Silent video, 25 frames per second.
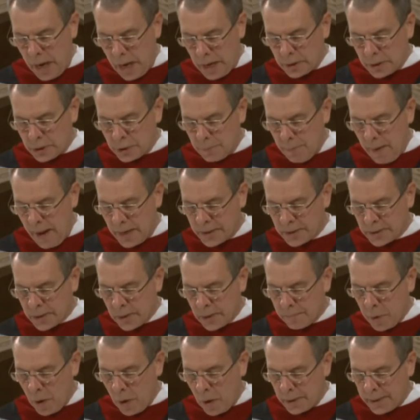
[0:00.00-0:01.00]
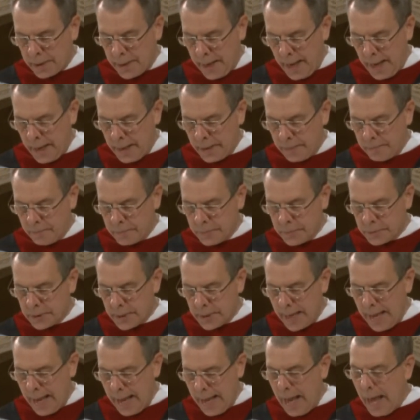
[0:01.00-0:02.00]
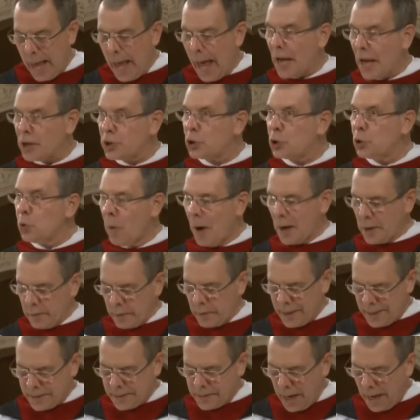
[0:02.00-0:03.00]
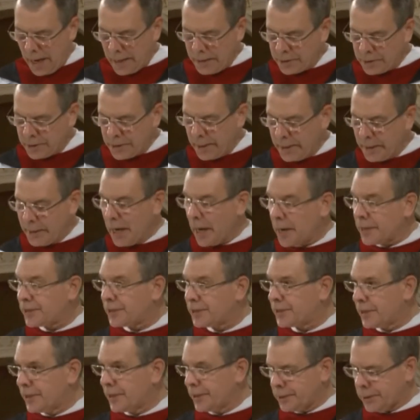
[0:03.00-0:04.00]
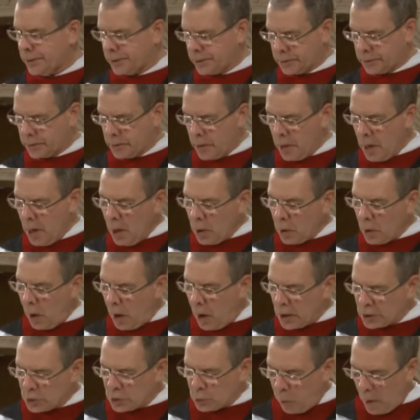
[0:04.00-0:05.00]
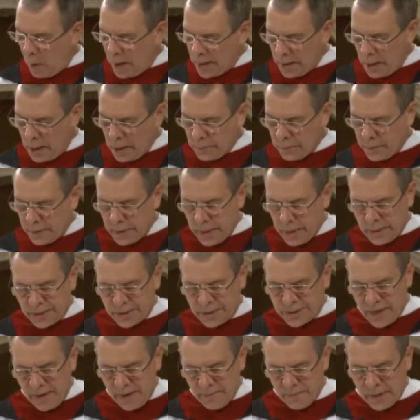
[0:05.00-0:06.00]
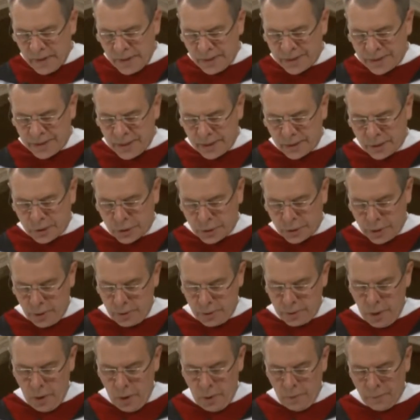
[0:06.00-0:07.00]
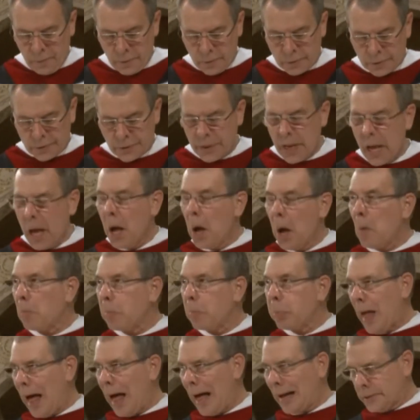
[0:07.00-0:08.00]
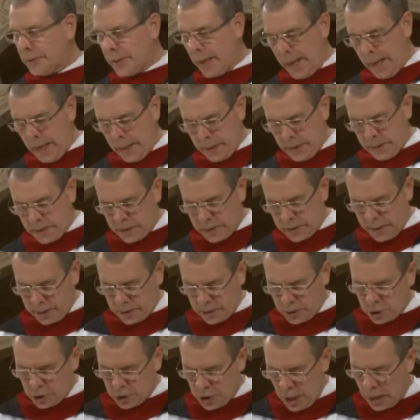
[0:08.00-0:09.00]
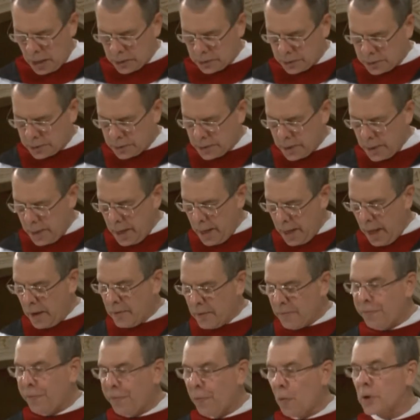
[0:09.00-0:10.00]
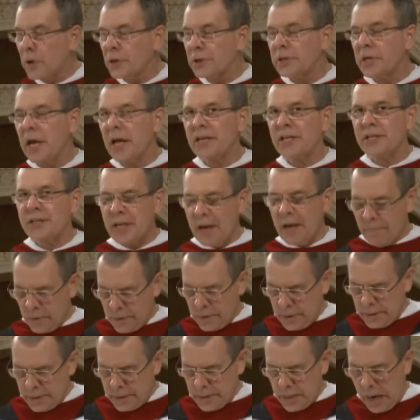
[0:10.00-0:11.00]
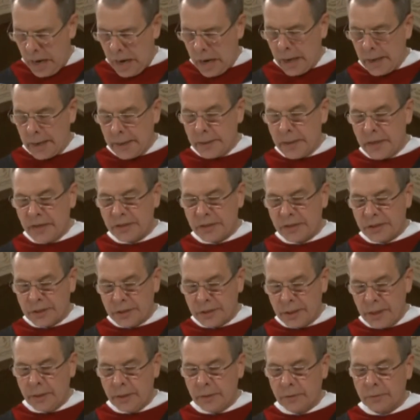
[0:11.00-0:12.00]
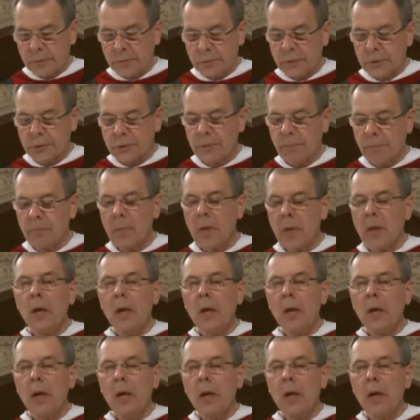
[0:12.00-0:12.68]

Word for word: college basketball games, had 219 assists, caused 176 turnovers, blocked 86 shots, and forced 79 steals.